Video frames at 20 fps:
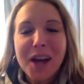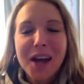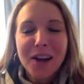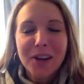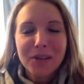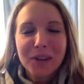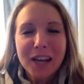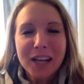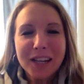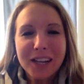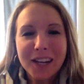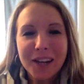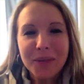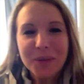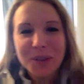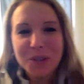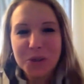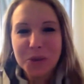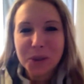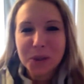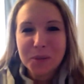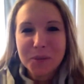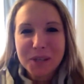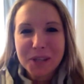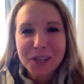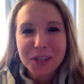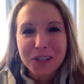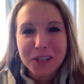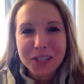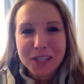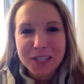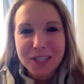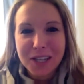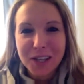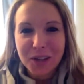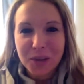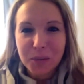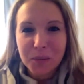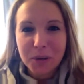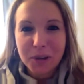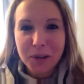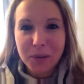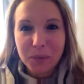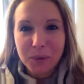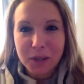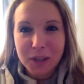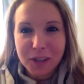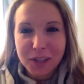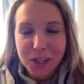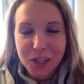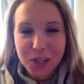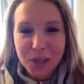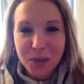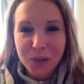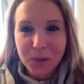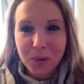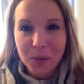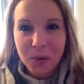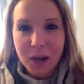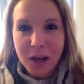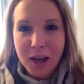Ryan and I wish we could be there to celebrate with you.